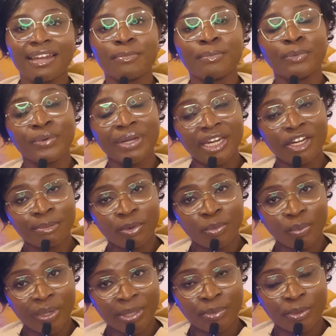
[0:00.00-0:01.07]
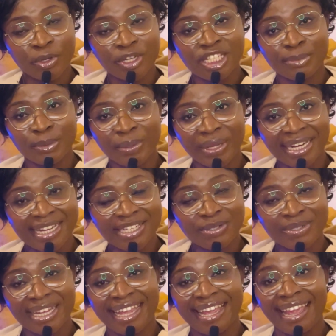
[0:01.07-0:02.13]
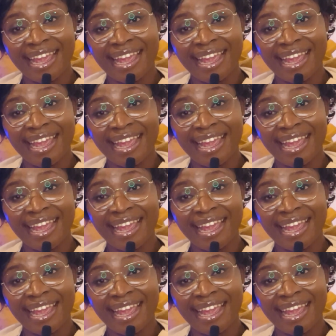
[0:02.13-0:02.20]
The point number one we're going to be looking at today